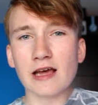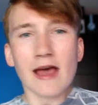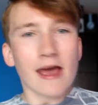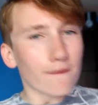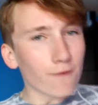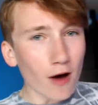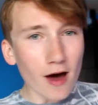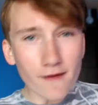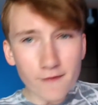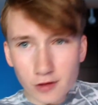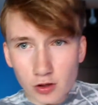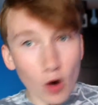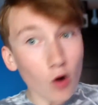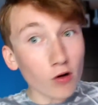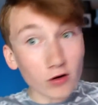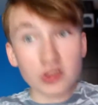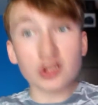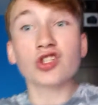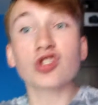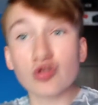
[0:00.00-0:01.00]
If I haven't
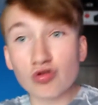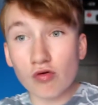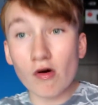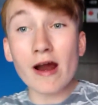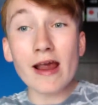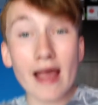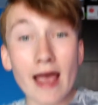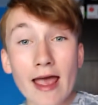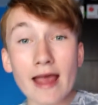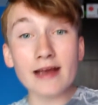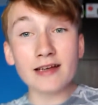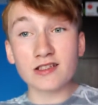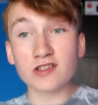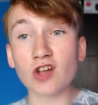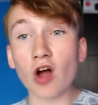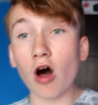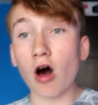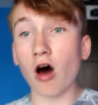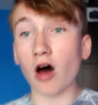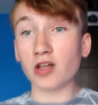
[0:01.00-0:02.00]
got straight A
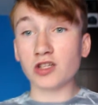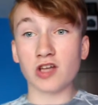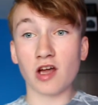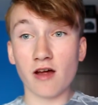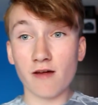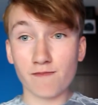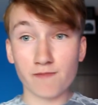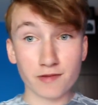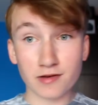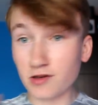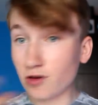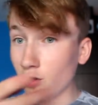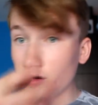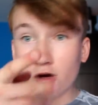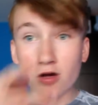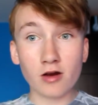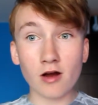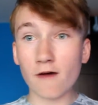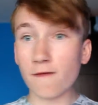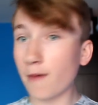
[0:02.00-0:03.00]
stars, it's not
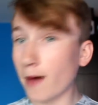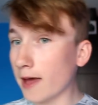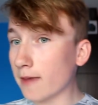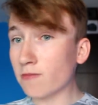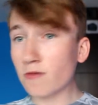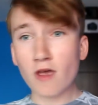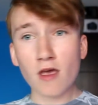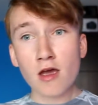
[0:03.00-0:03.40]
good enough, mate.